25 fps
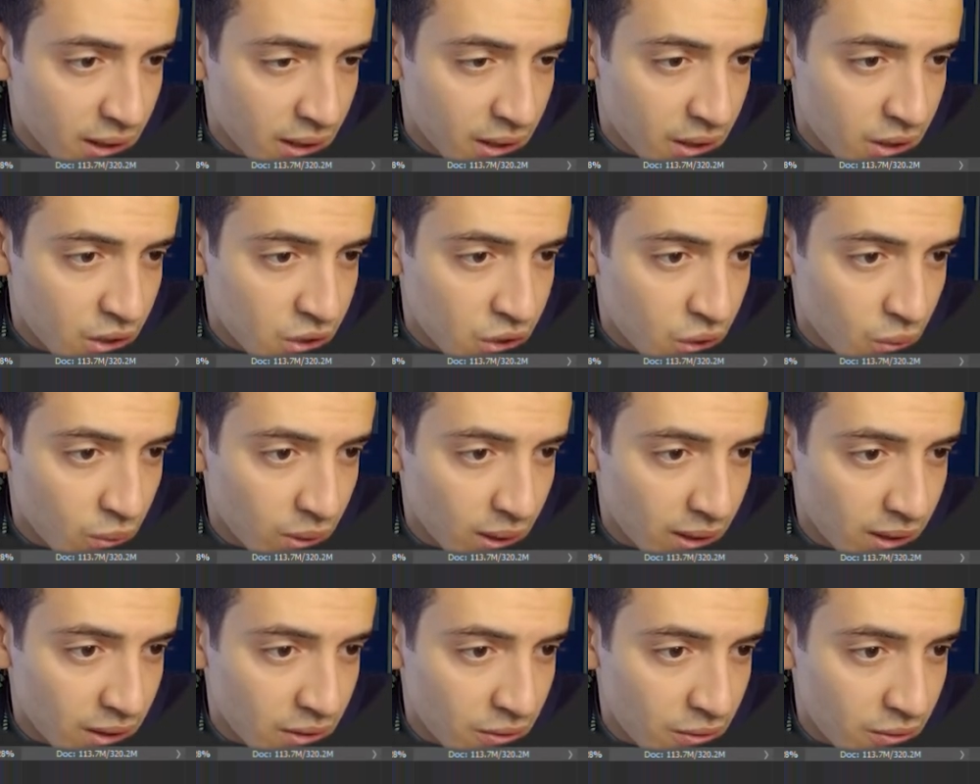So we're
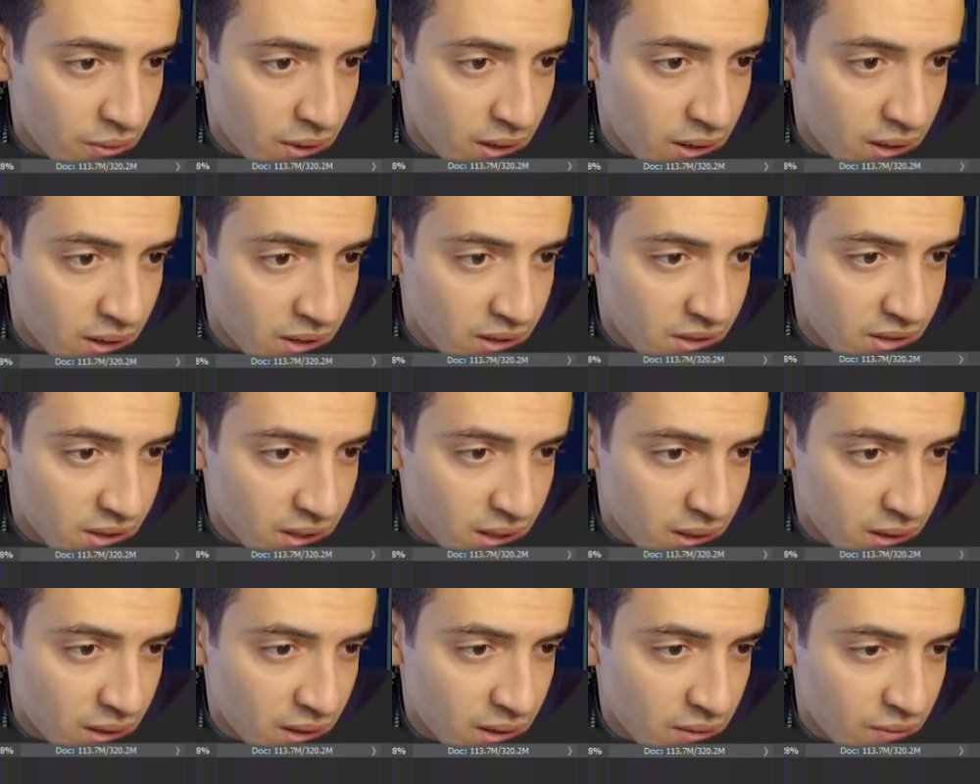gonna erase
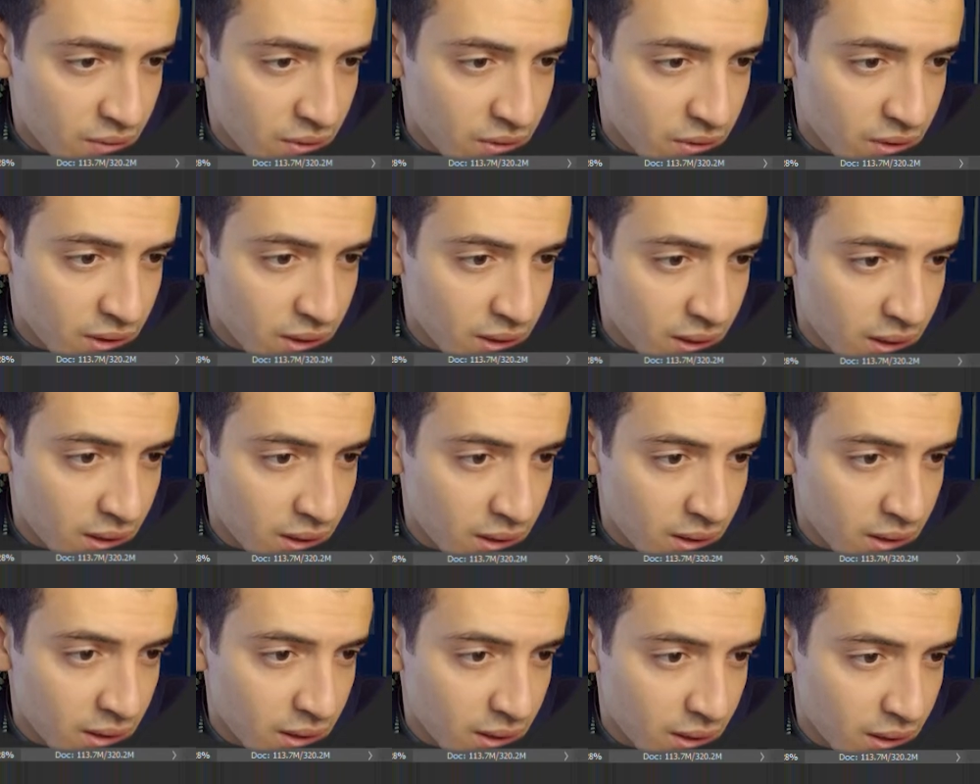
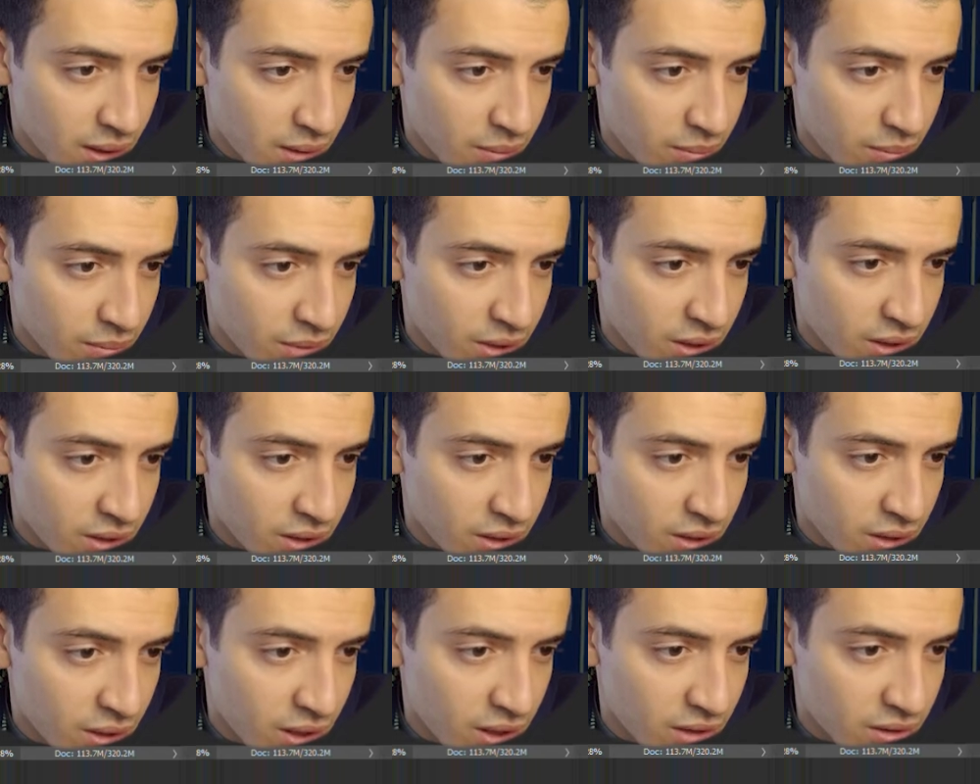everything but
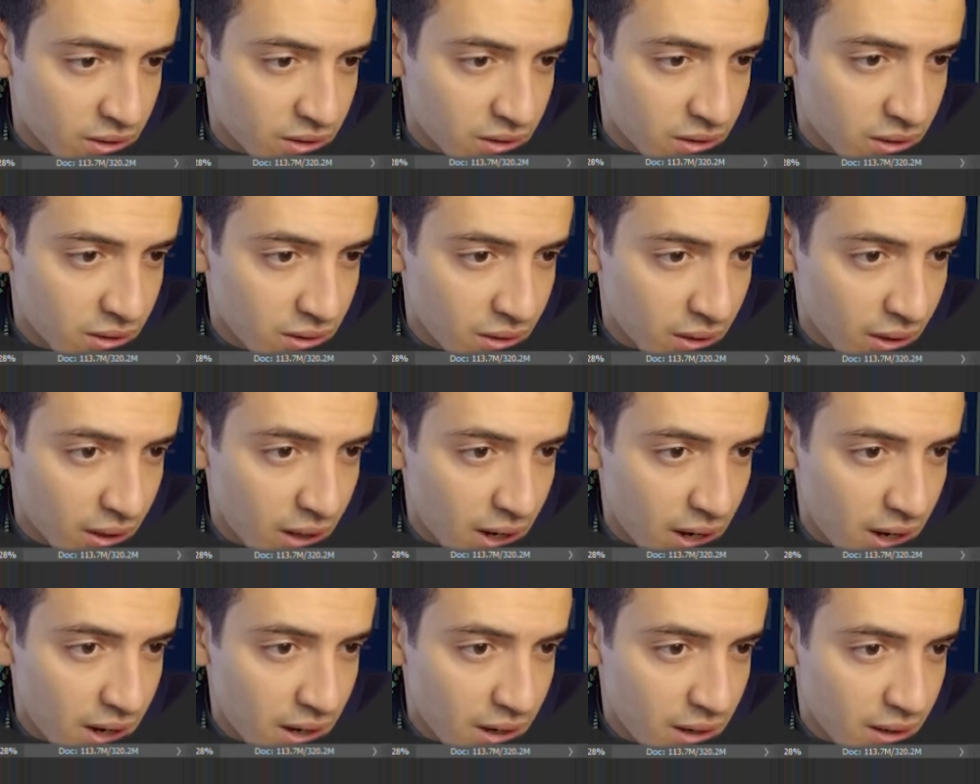not the
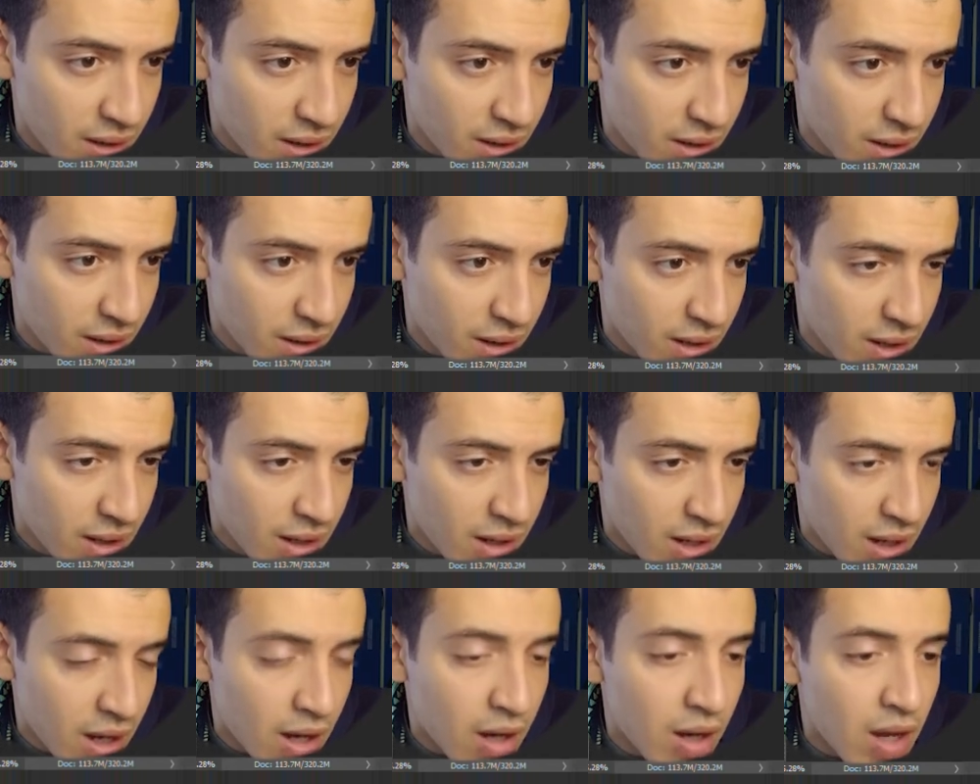guy.
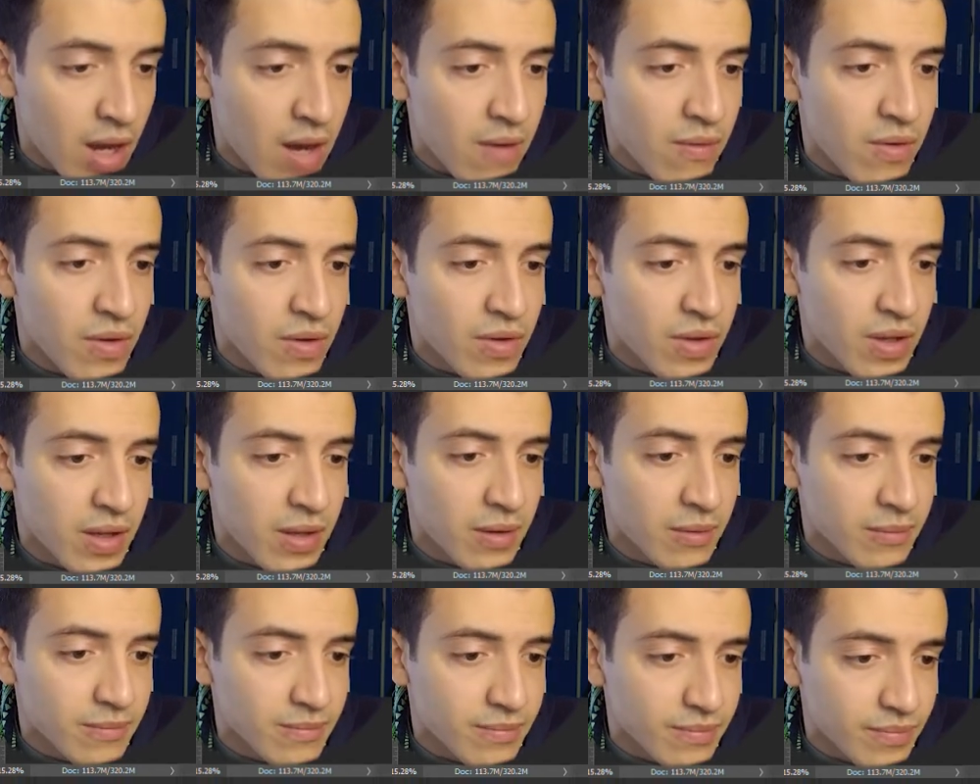
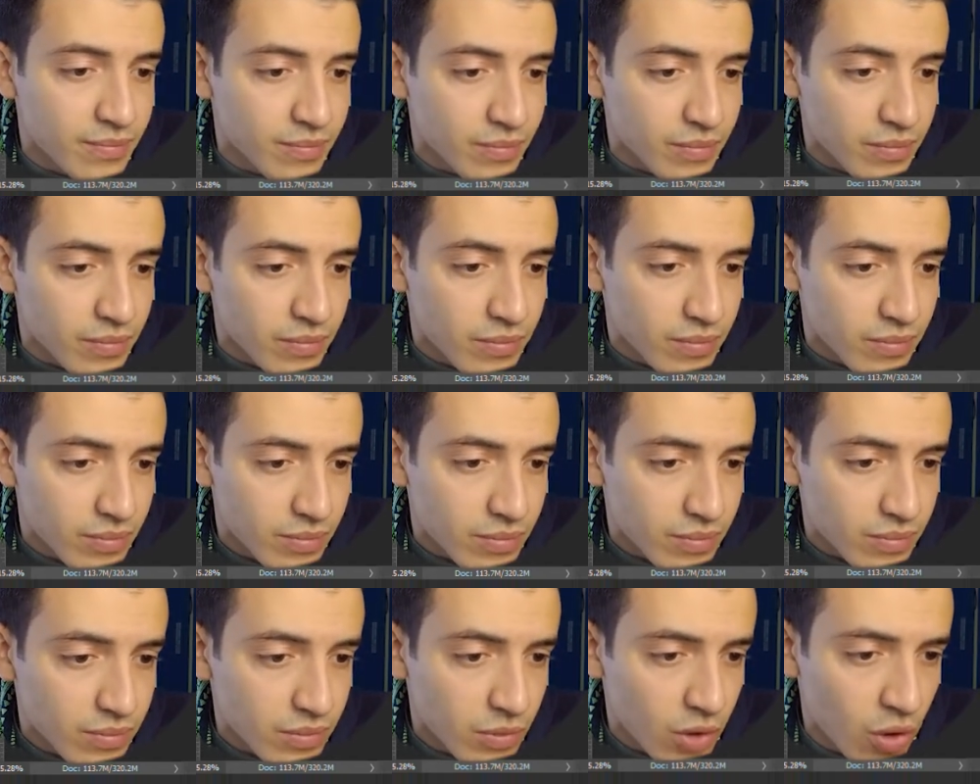Everything.
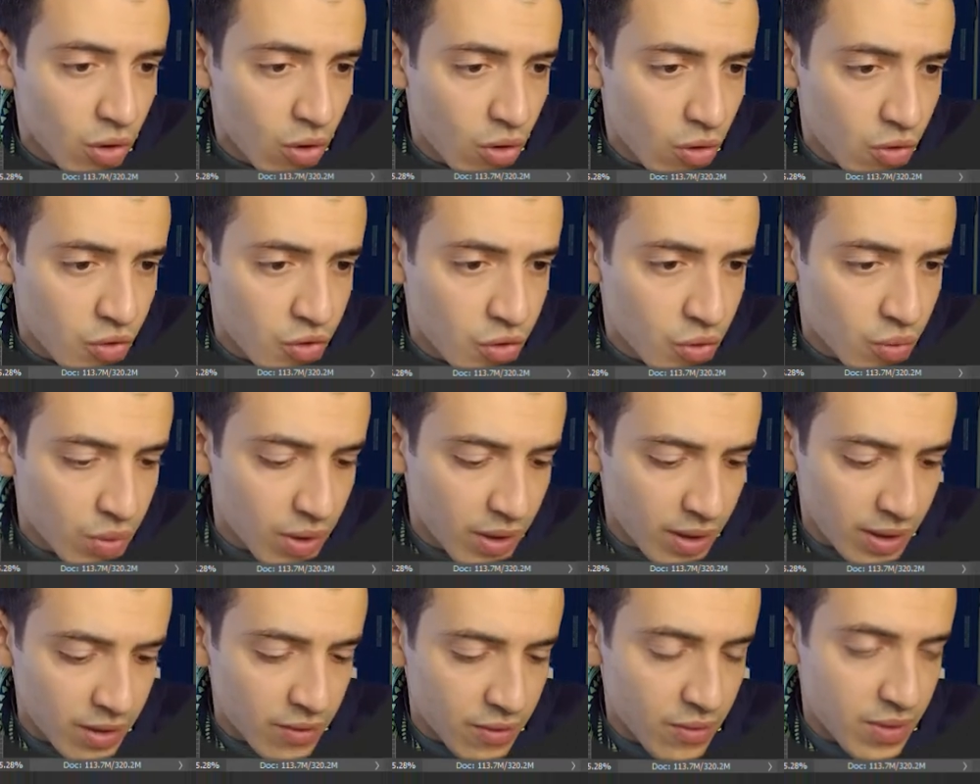Also, we're
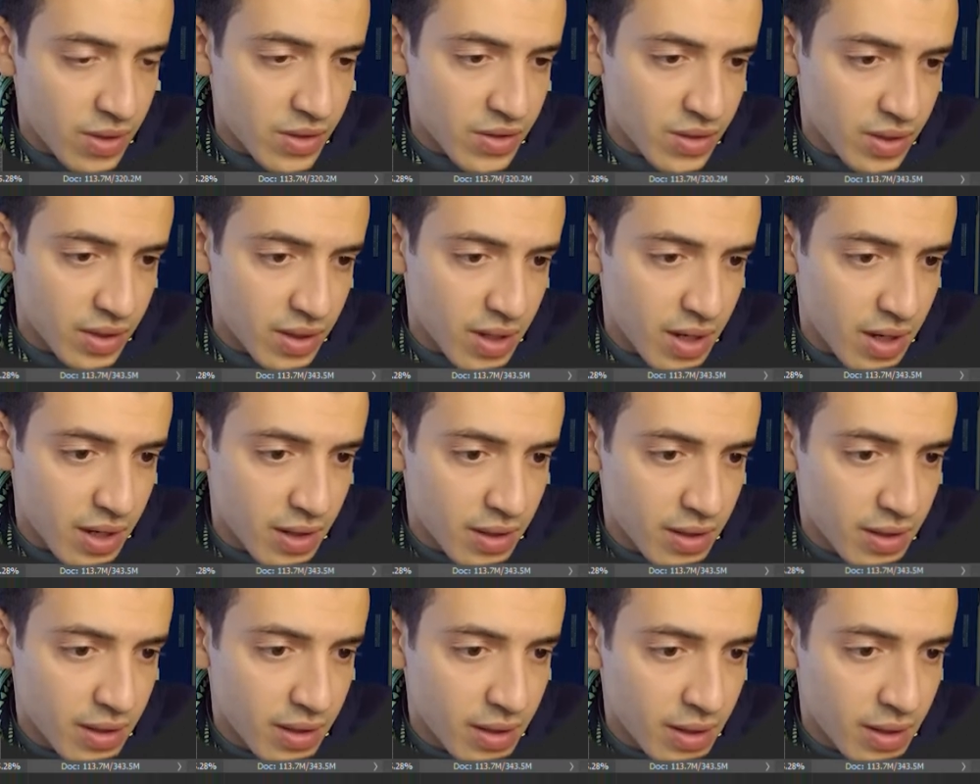gonna erase the guy.